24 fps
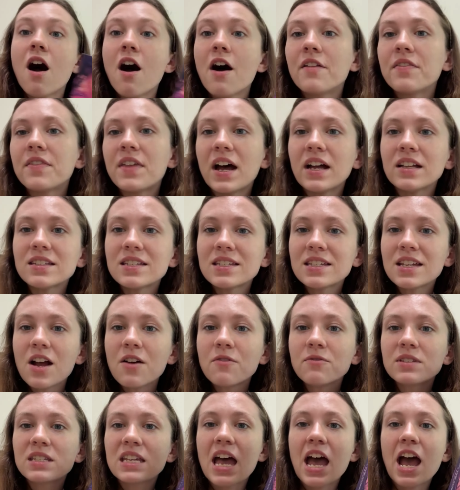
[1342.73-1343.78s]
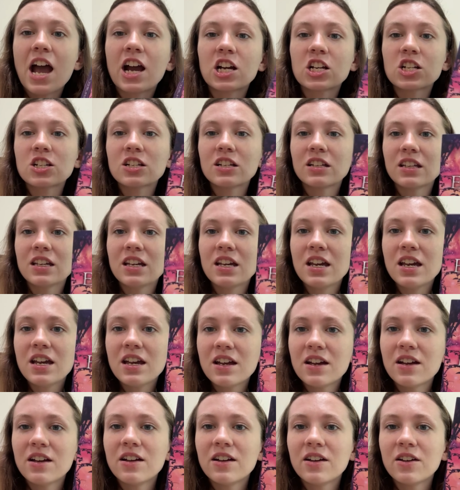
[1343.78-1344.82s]
That sounds actually
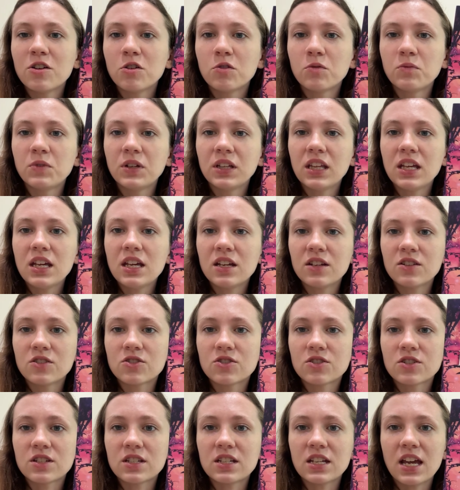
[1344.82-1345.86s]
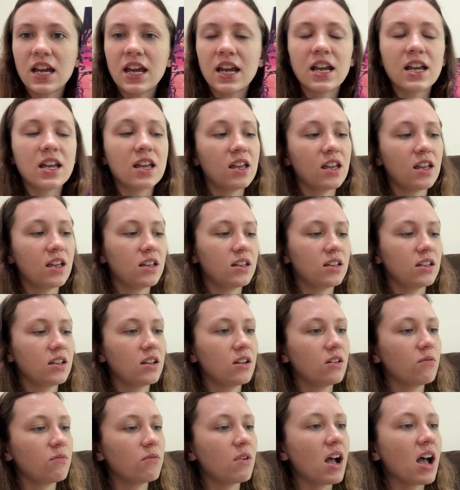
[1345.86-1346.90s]
really interesting.
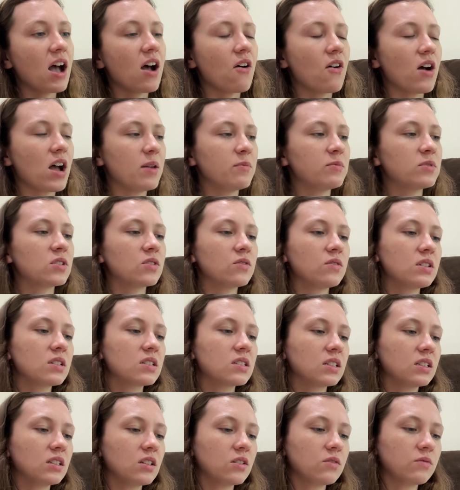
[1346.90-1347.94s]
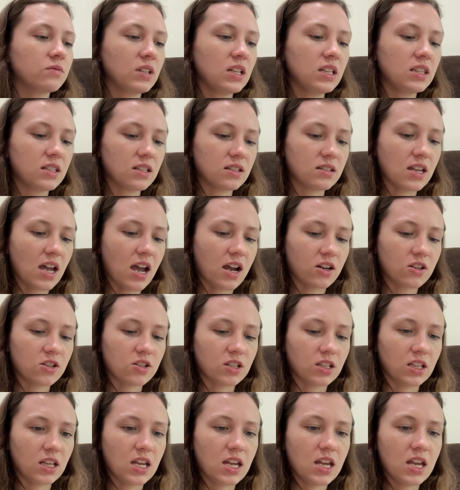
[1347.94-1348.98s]
Wow, I'm so excited to read this,
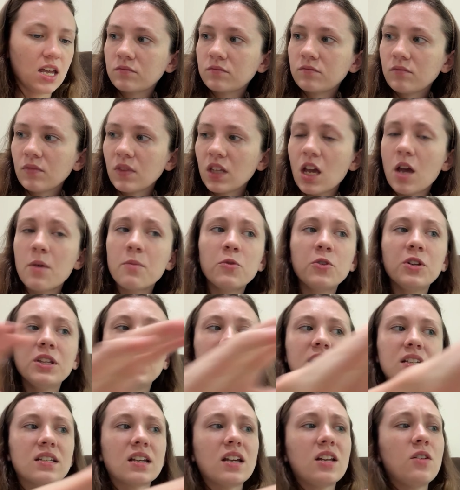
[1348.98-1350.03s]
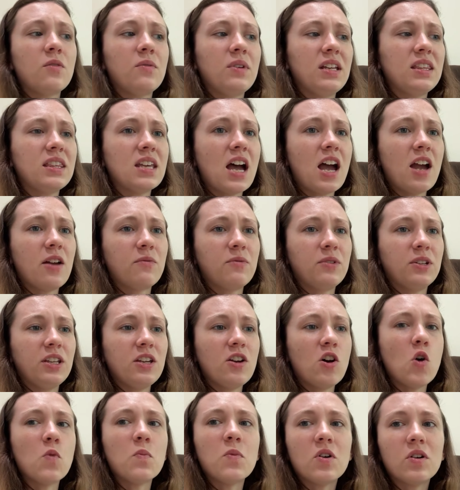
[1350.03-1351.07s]
actually. I'm really excited to read that. I really
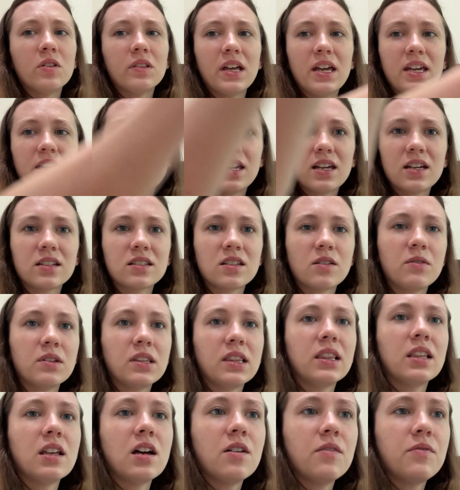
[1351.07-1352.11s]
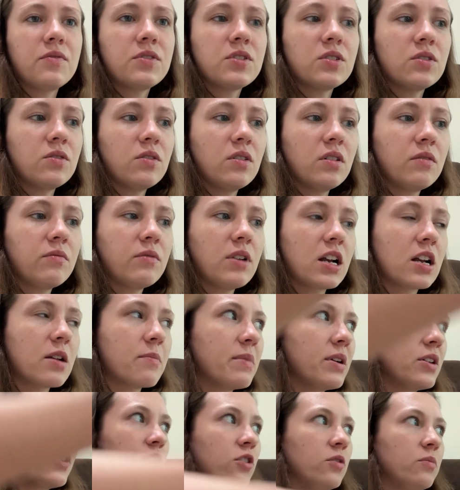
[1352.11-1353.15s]
hope I'll like it, because I would love to
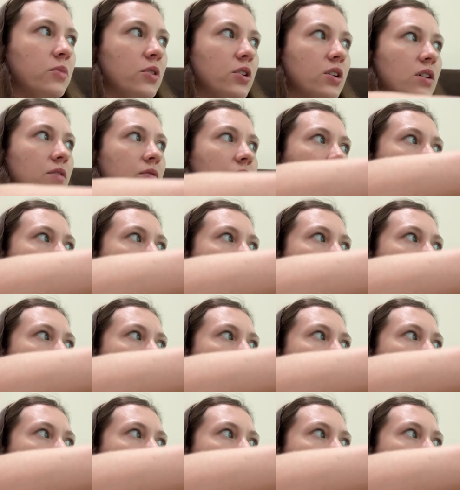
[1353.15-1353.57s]
recommend her book if I